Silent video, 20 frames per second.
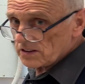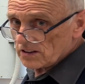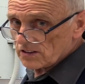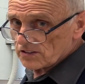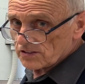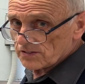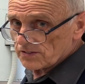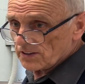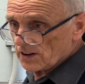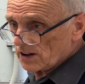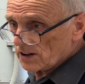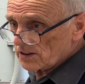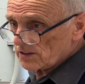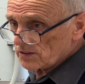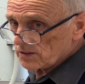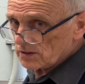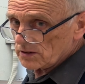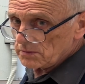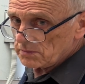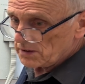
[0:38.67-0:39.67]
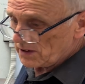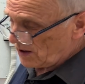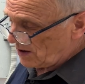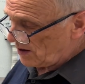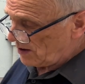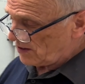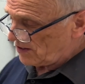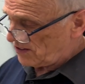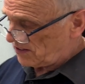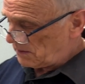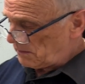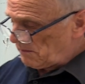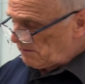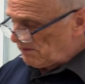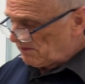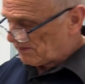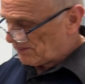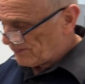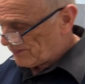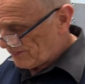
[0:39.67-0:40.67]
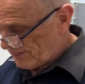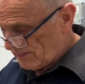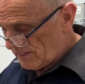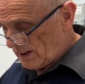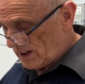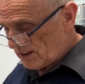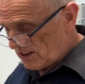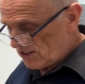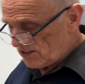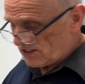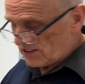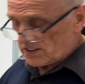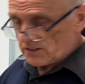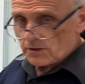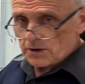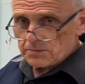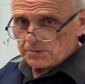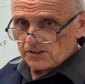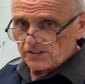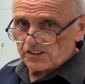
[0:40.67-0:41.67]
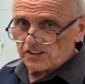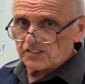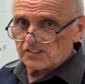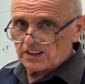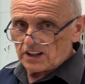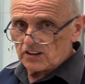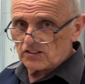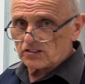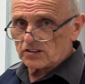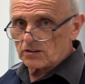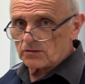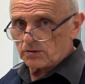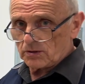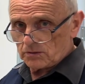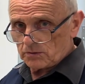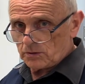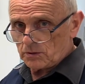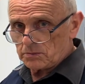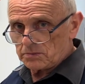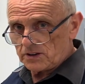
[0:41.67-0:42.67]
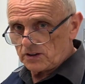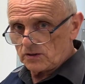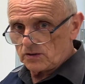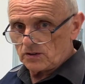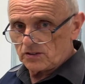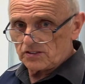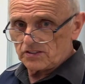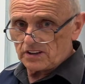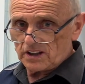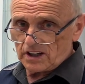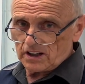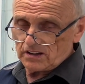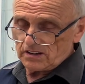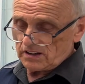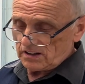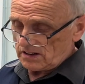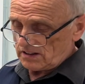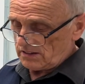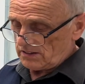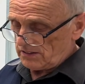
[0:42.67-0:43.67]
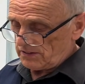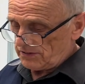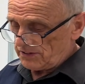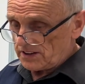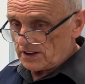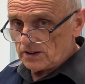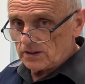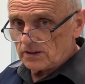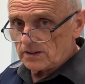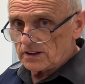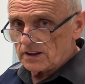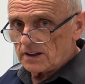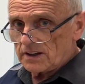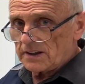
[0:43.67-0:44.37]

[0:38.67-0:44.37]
is vital because, and this is a representation of what will be used out in the field,